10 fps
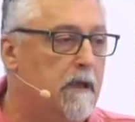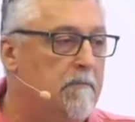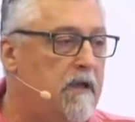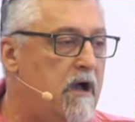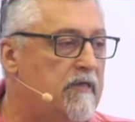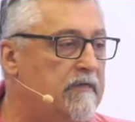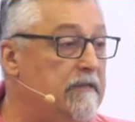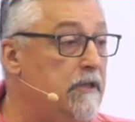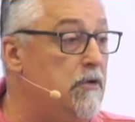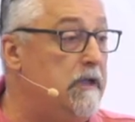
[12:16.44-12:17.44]
Because in the
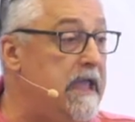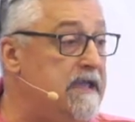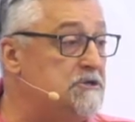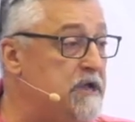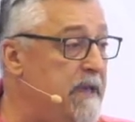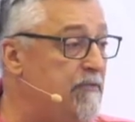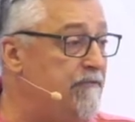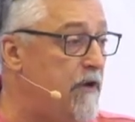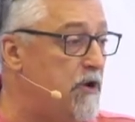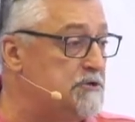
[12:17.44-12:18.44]
New King James
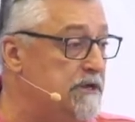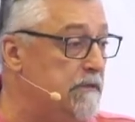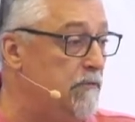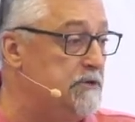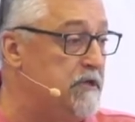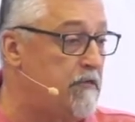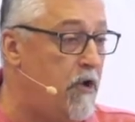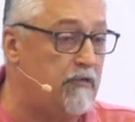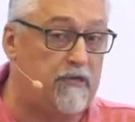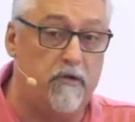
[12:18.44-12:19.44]
Version, which is
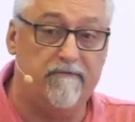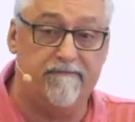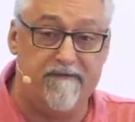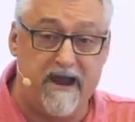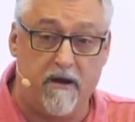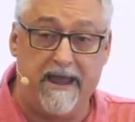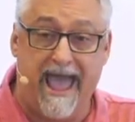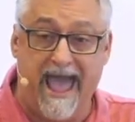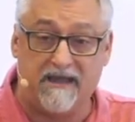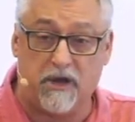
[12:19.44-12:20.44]
also a very
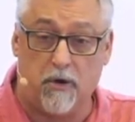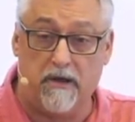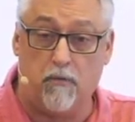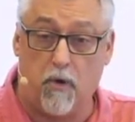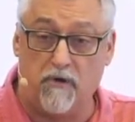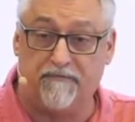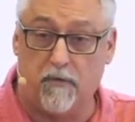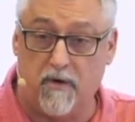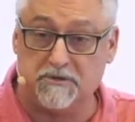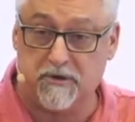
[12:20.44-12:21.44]
accurate word for
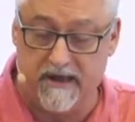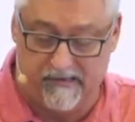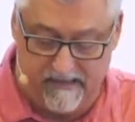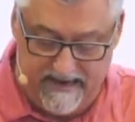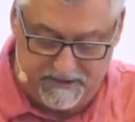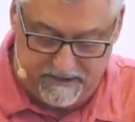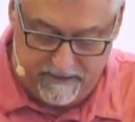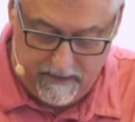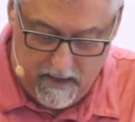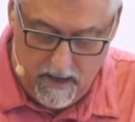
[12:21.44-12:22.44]
word
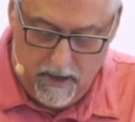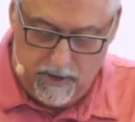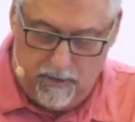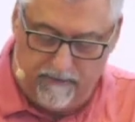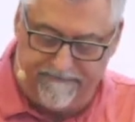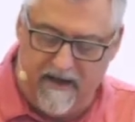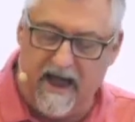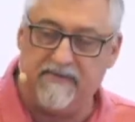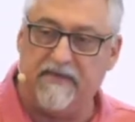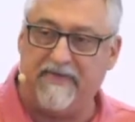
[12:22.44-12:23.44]
translation, you will
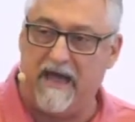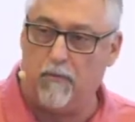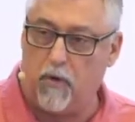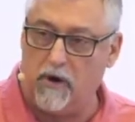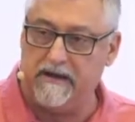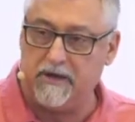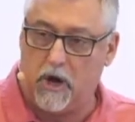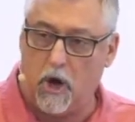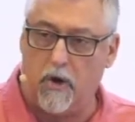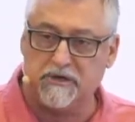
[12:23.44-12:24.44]
find that that word
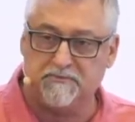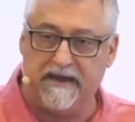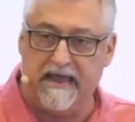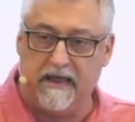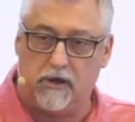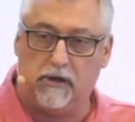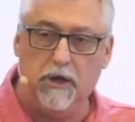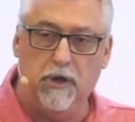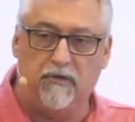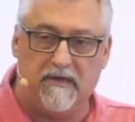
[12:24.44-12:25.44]
encouragement
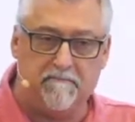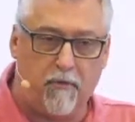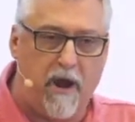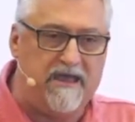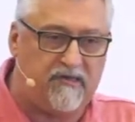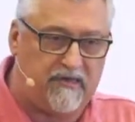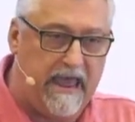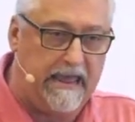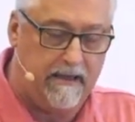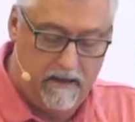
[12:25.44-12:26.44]
includes
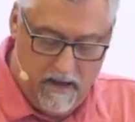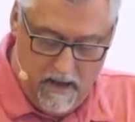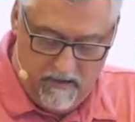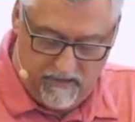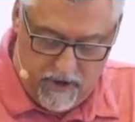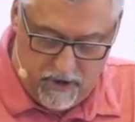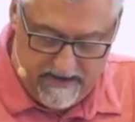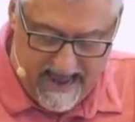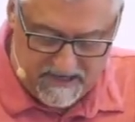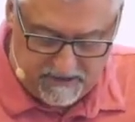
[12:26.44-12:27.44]
embracing. So you
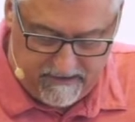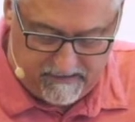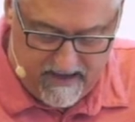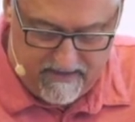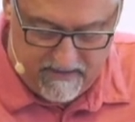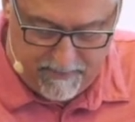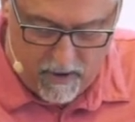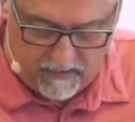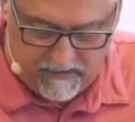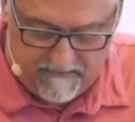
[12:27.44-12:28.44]
could actually say that
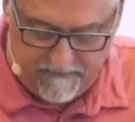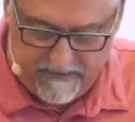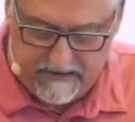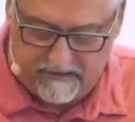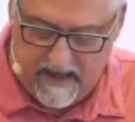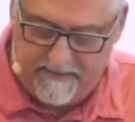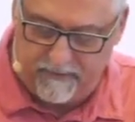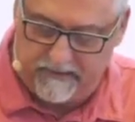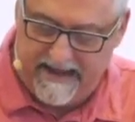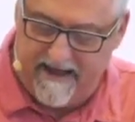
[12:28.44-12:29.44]
Paul sent for the
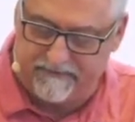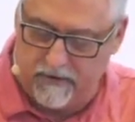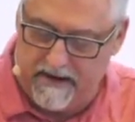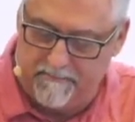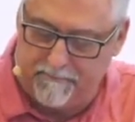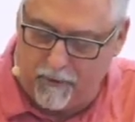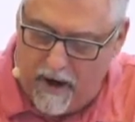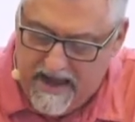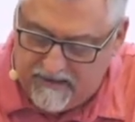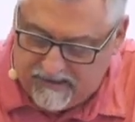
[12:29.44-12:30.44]
disciples and after
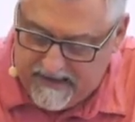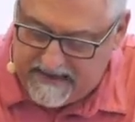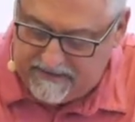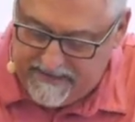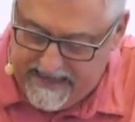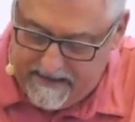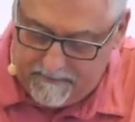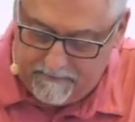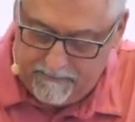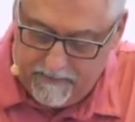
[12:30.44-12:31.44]
embracing them.